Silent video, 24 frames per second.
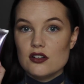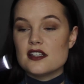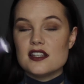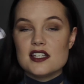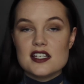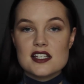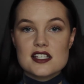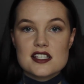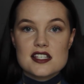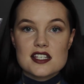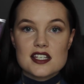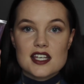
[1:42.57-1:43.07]

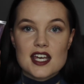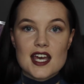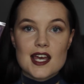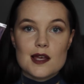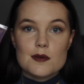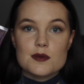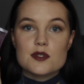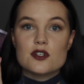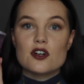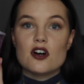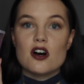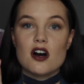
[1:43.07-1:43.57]
This
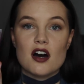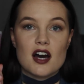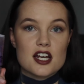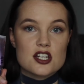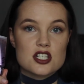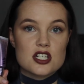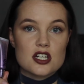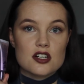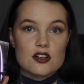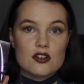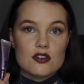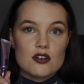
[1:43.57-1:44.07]
keeps your
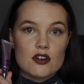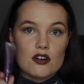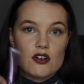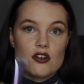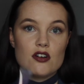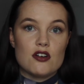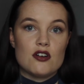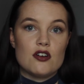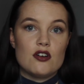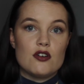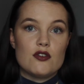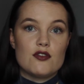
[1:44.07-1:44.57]
eyeshadow
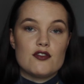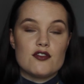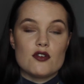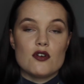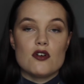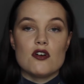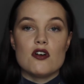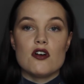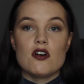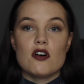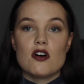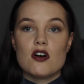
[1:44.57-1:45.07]
on
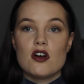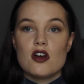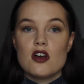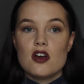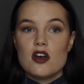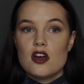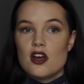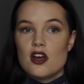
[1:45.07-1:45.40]
for